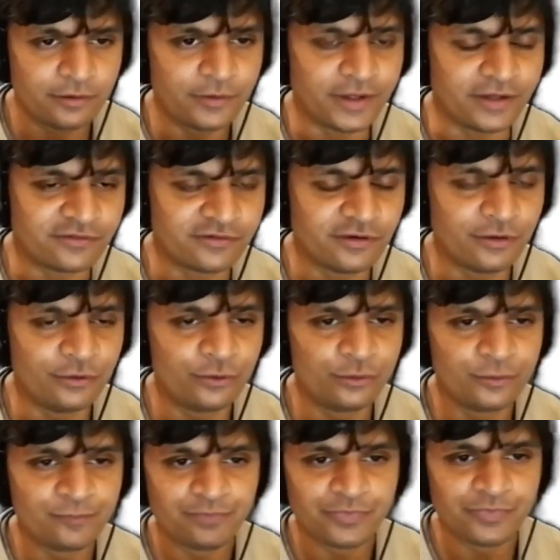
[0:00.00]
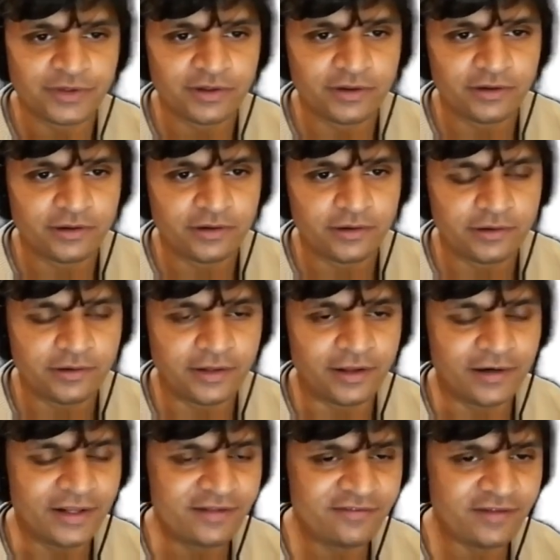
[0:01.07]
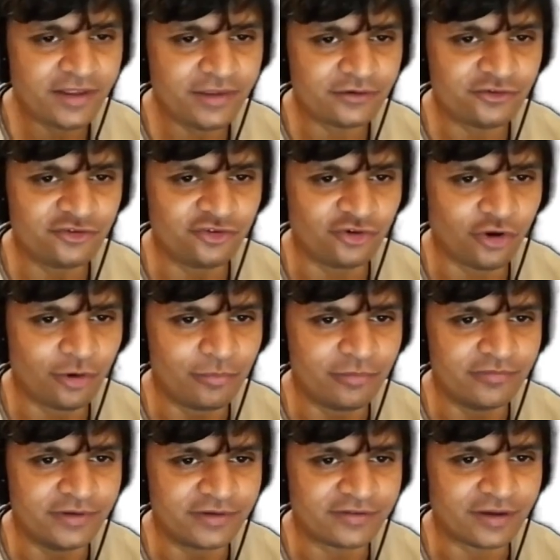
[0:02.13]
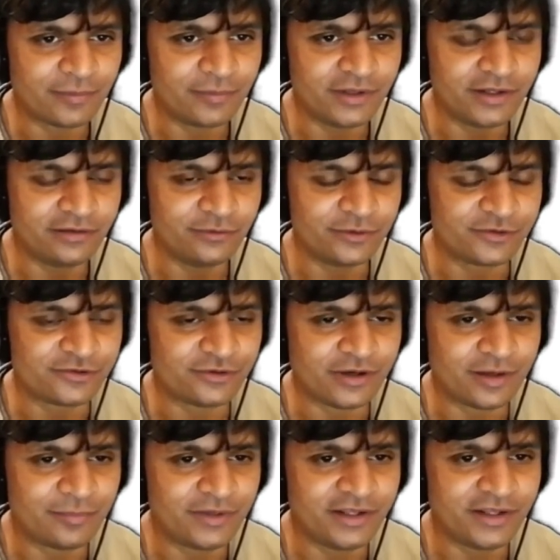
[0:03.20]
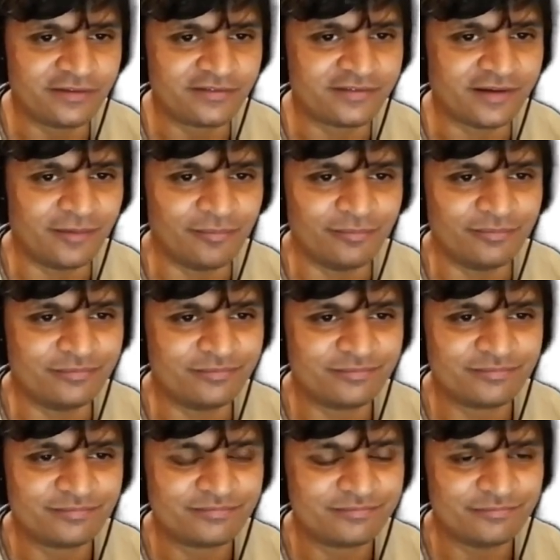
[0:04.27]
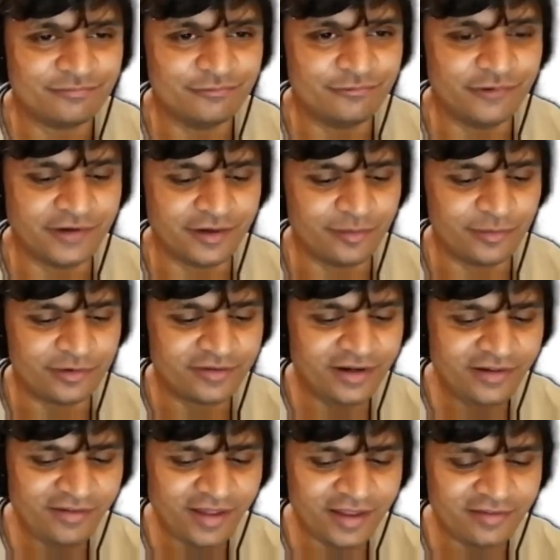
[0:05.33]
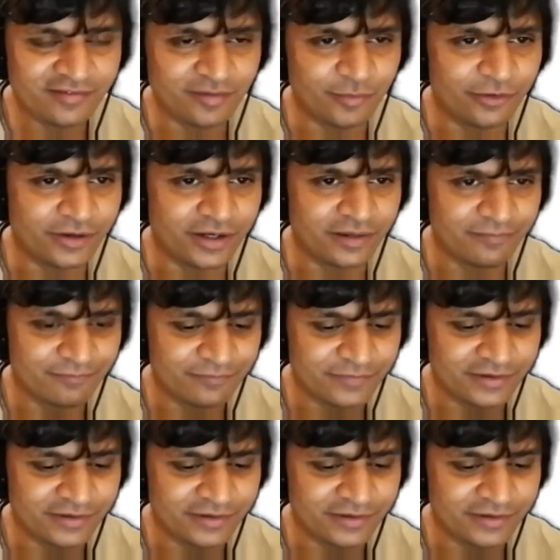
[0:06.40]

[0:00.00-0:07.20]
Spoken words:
Okay, so now let's say the job of this updater was to update some variable. So let's say I had some array.